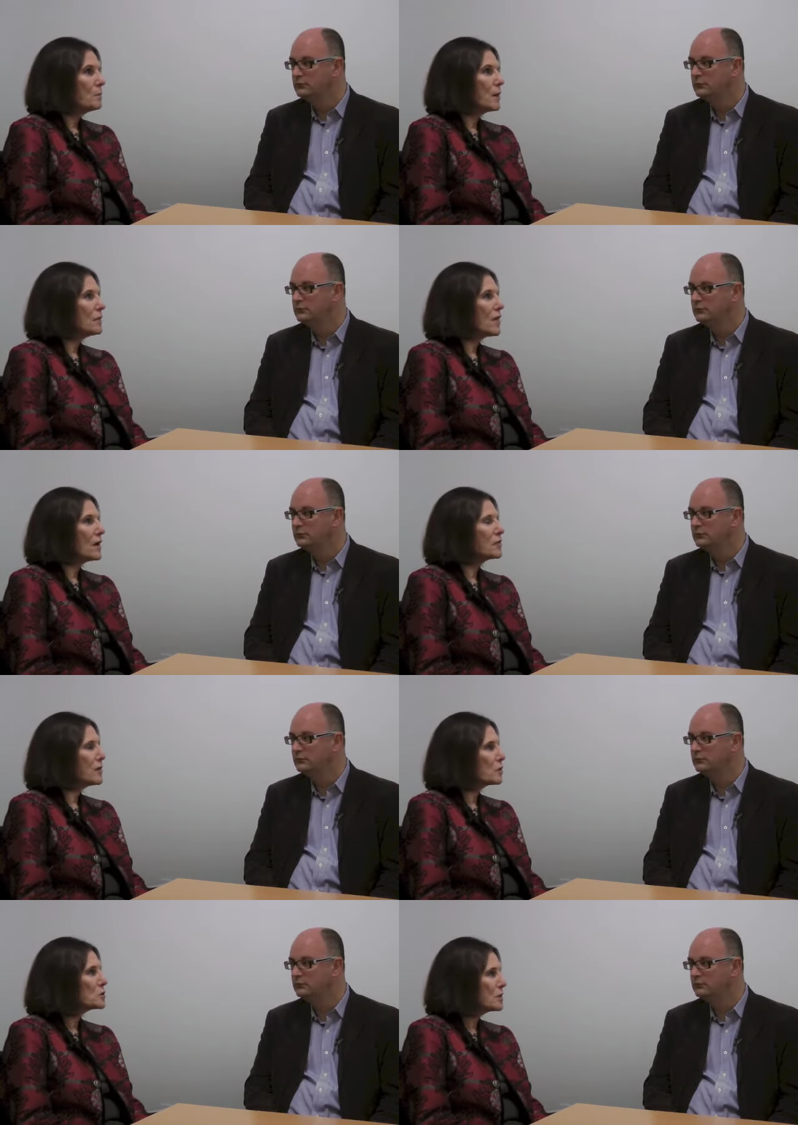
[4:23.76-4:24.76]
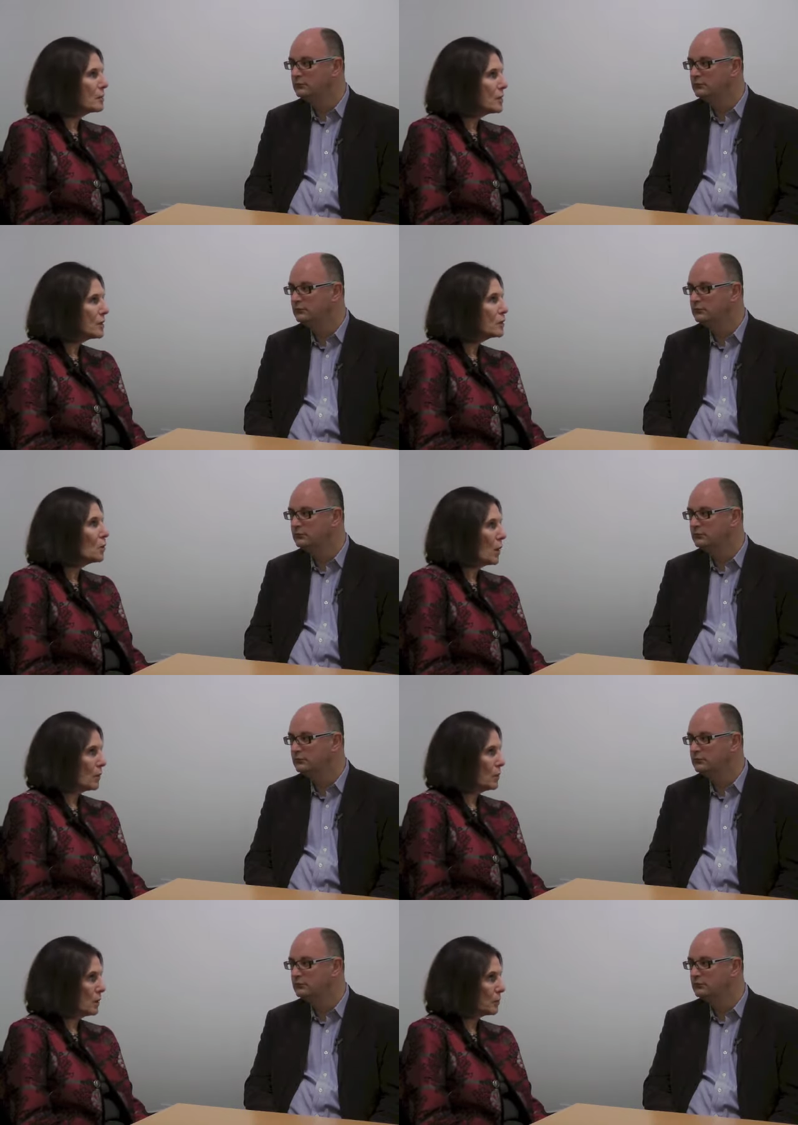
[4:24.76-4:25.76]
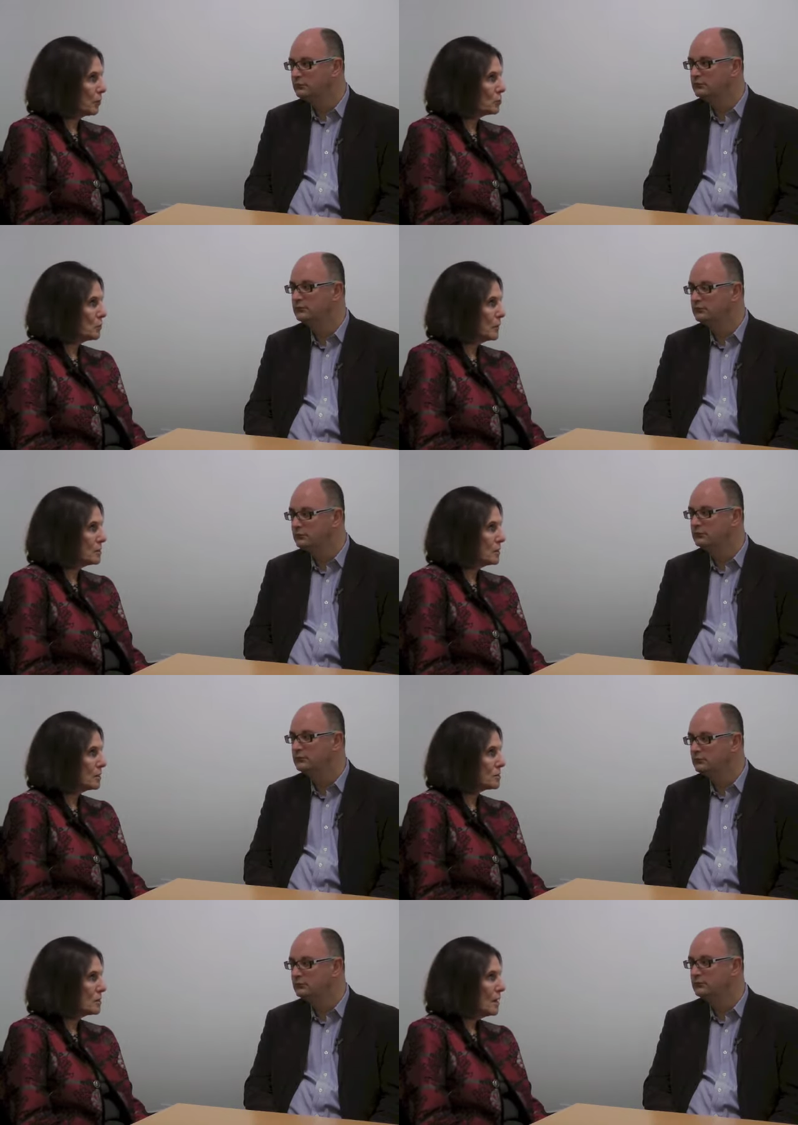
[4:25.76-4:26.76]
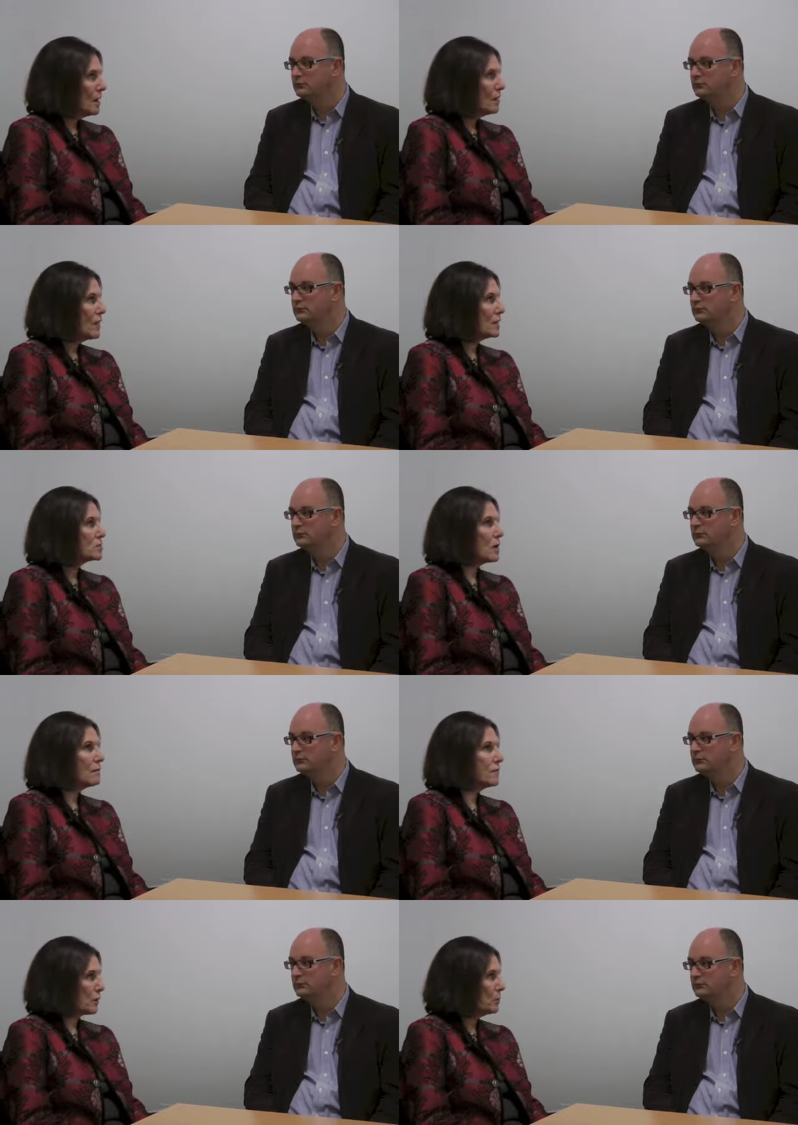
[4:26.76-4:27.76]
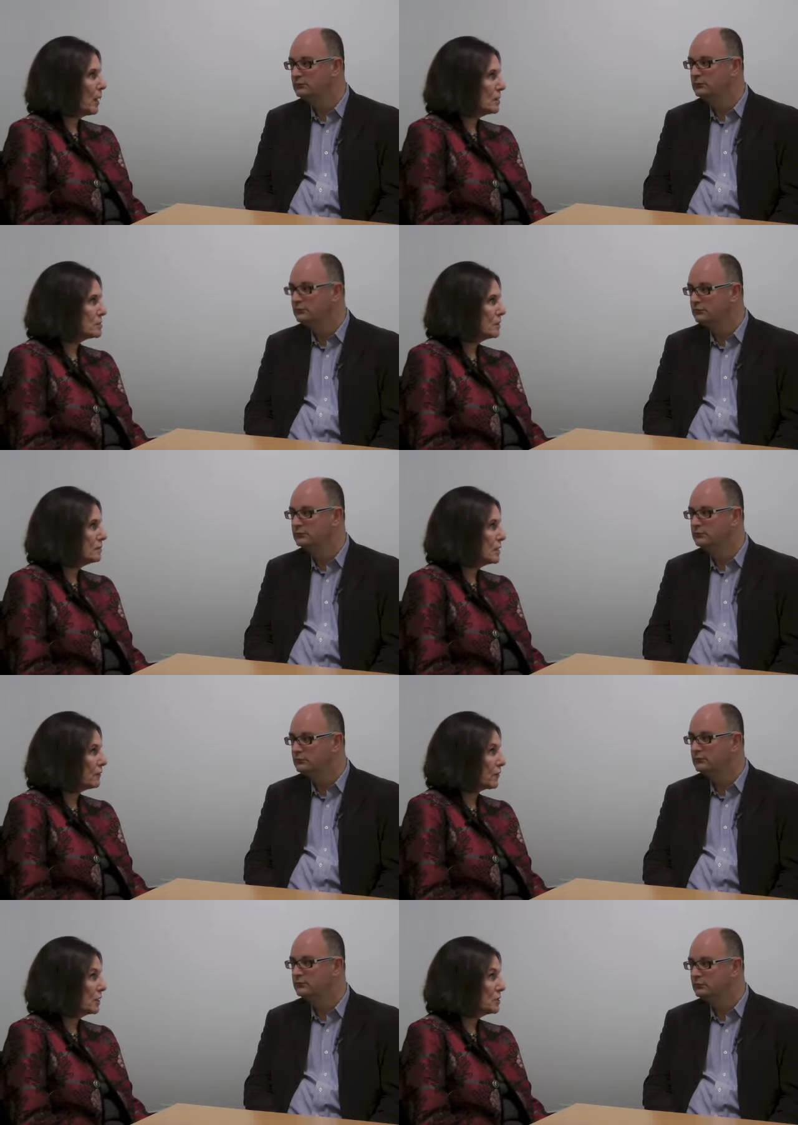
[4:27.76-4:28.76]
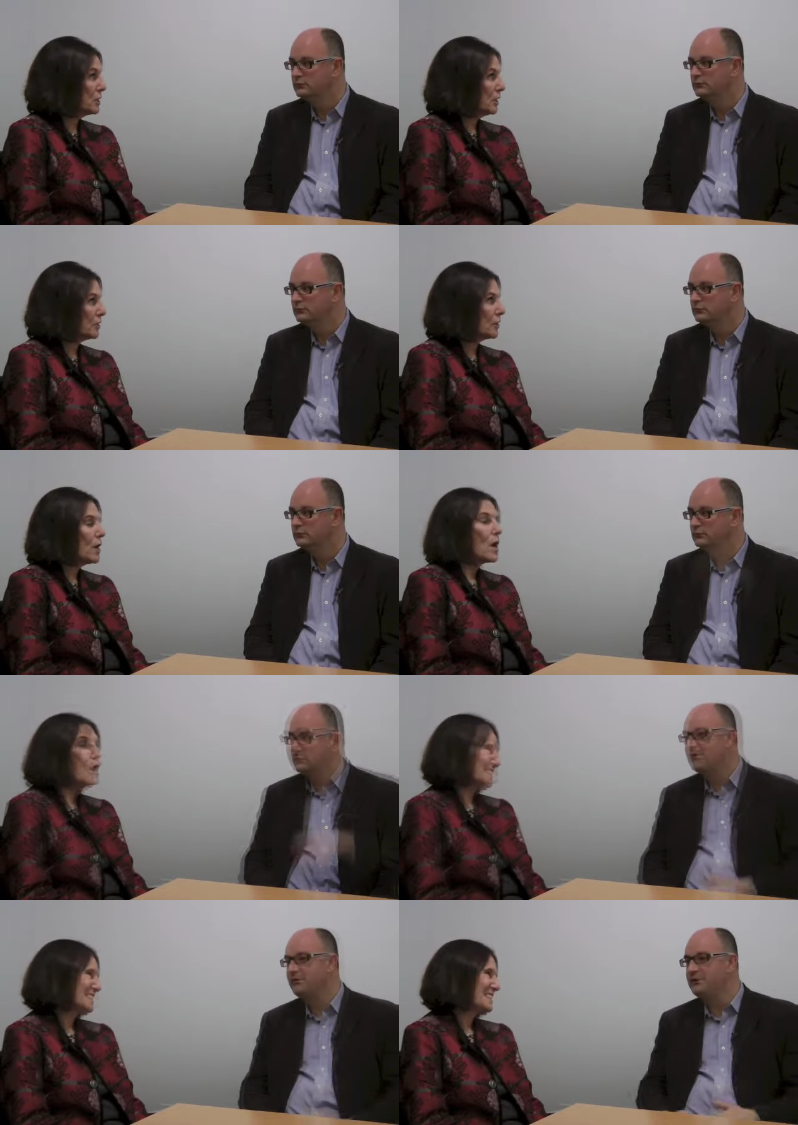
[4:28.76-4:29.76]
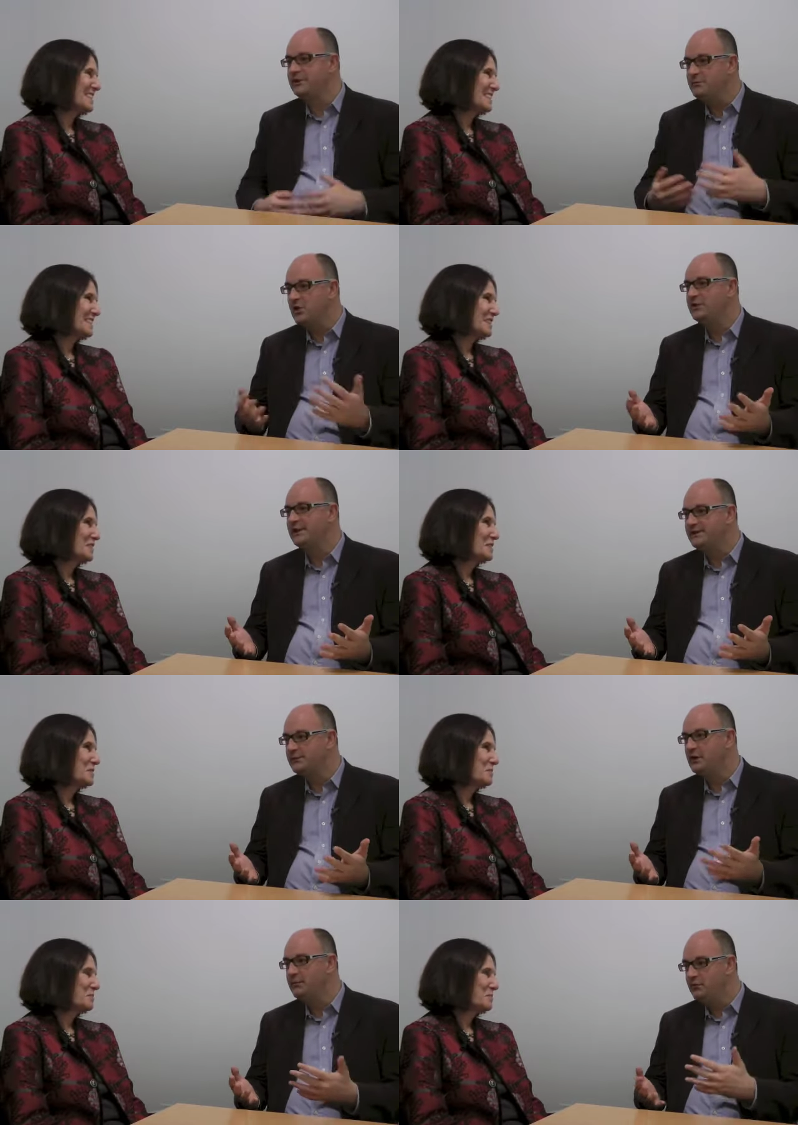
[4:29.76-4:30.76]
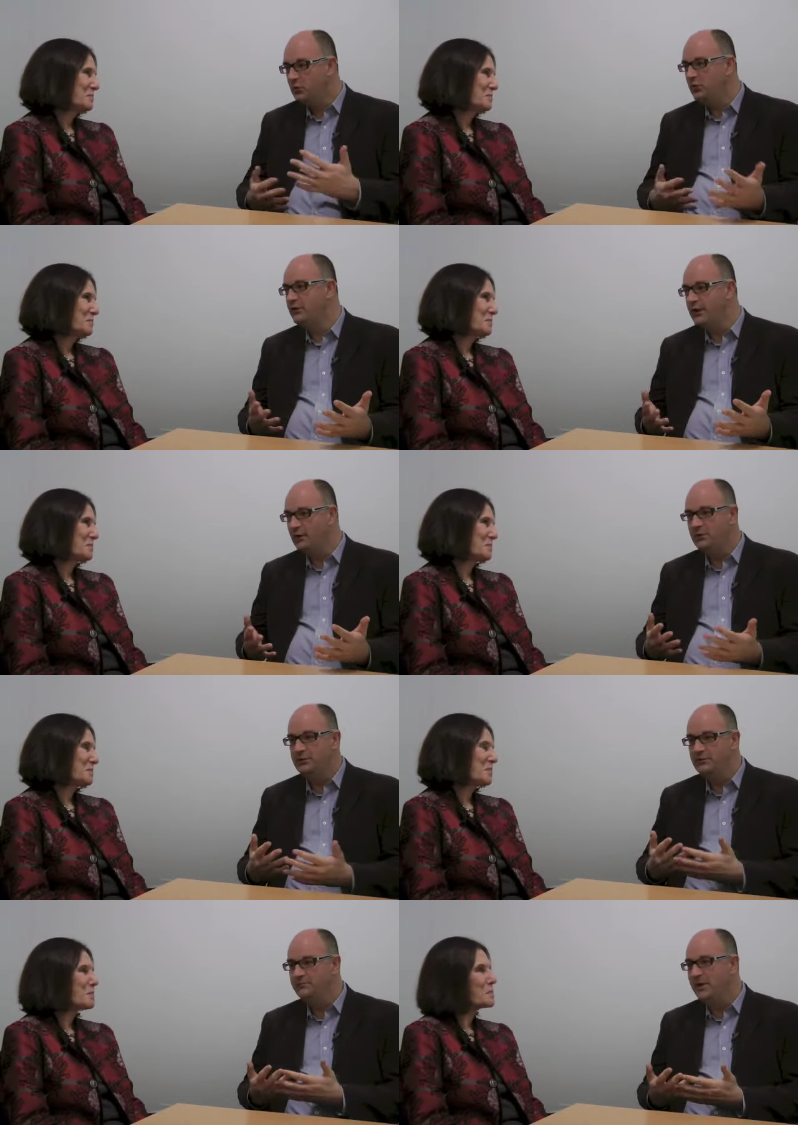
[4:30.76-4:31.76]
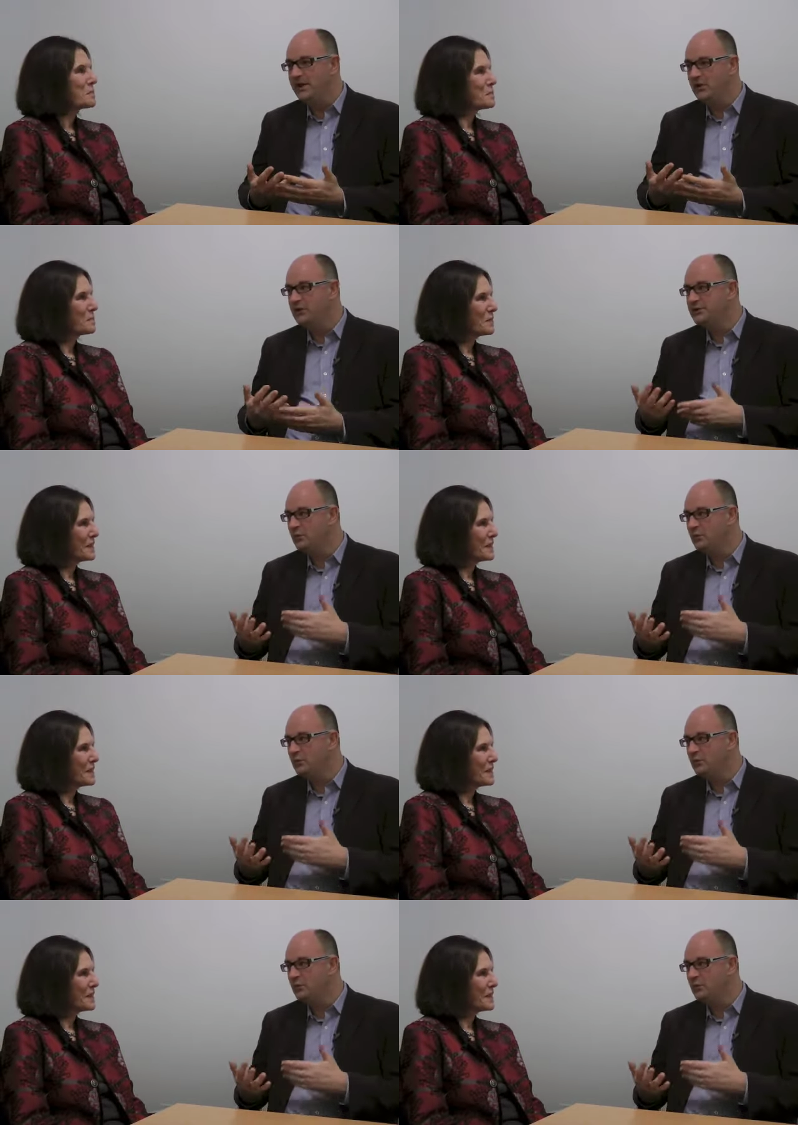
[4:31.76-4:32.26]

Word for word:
Speaker 1: but that there's something in the way we approach business that's a very positive differentiator.
Speaker 2: Because obviously marketing is really important now, but PR goes